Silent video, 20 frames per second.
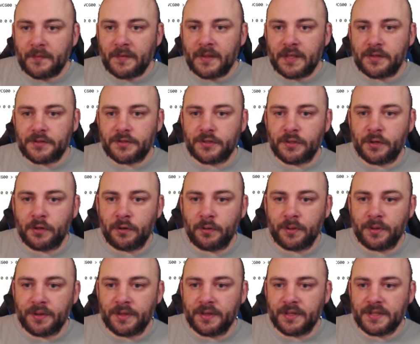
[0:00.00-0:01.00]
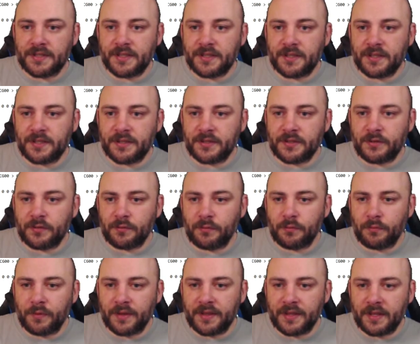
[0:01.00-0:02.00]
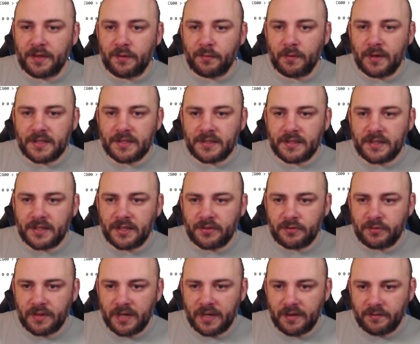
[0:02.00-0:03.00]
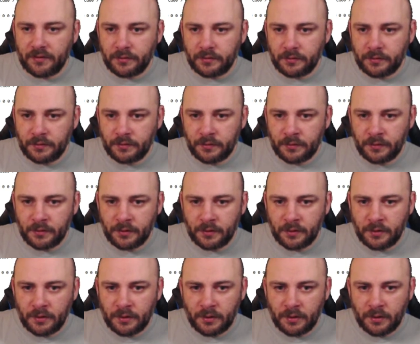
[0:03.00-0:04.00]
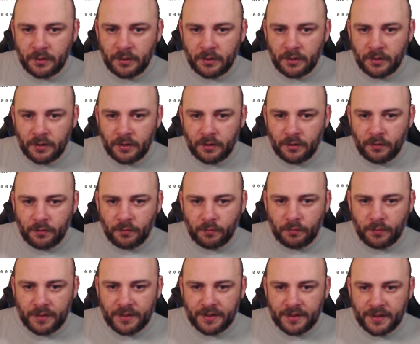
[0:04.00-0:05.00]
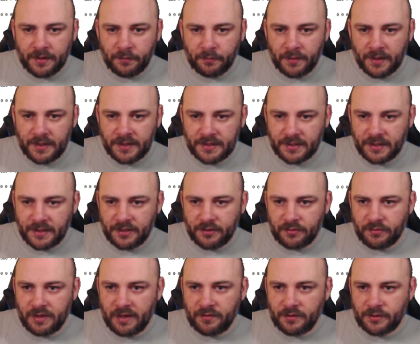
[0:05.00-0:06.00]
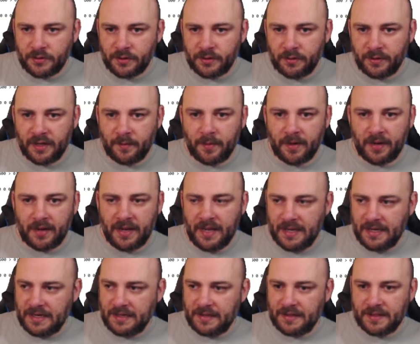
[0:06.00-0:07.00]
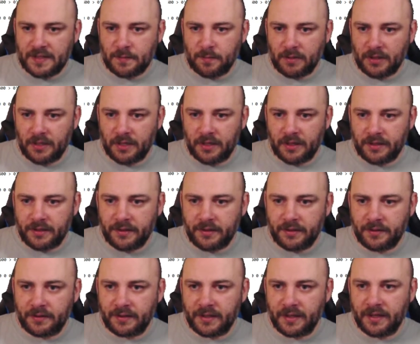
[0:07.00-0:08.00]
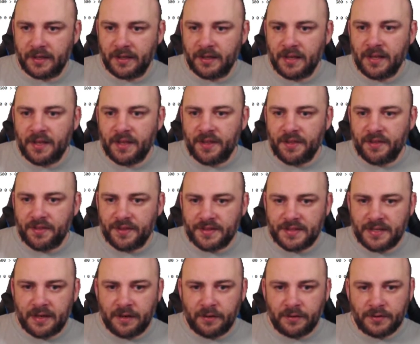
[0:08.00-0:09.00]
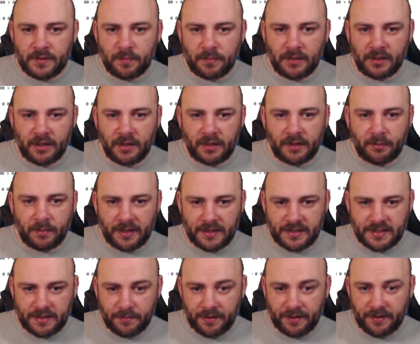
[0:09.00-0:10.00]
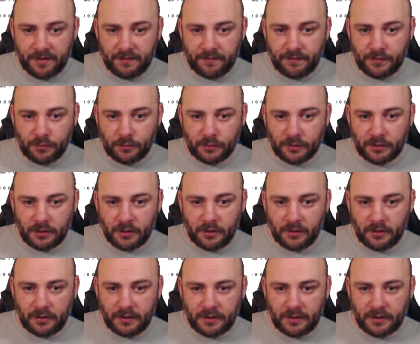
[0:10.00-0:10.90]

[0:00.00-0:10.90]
So this is within wasteland travel, so I don't care about any of this block, okay? This else block, we can see we got fuel long